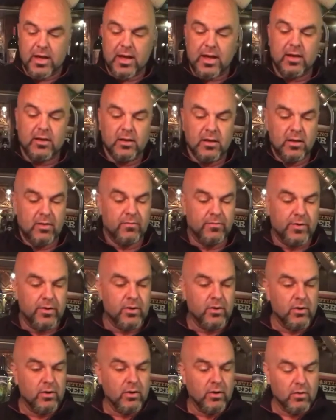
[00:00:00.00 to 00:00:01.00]

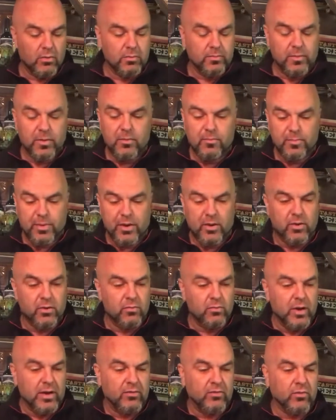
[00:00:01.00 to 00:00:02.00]
good little beer
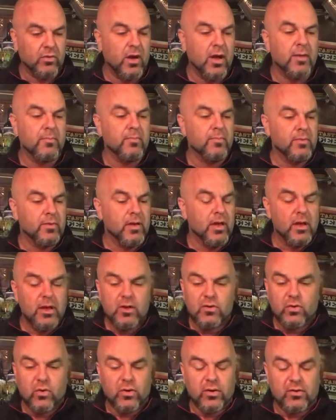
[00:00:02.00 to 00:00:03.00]
and restaurant and
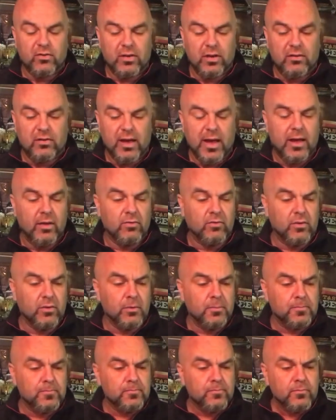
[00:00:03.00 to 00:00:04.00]
touristy town.
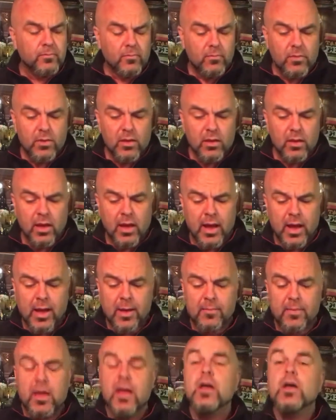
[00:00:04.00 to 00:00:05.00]
So
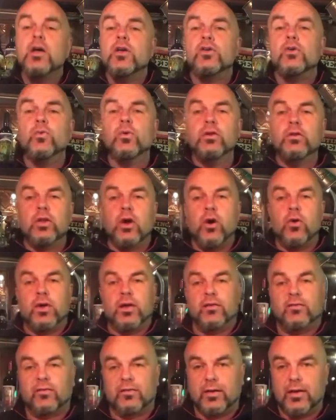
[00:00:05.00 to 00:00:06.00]
you will
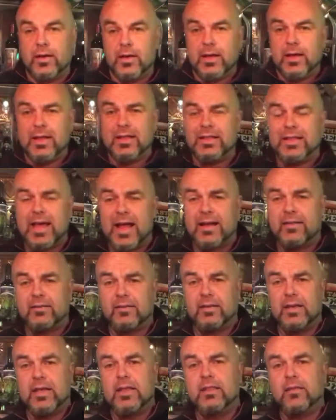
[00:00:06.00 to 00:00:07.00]
notice
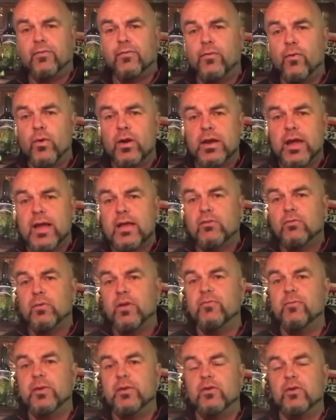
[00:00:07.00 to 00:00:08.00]
that in the 4 days
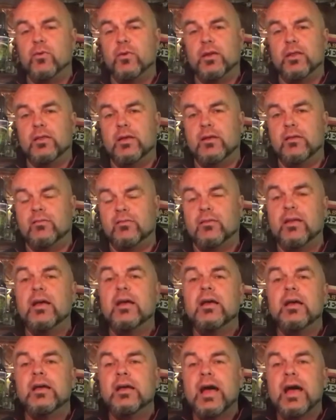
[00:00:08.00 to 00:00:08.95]
we've been doing this,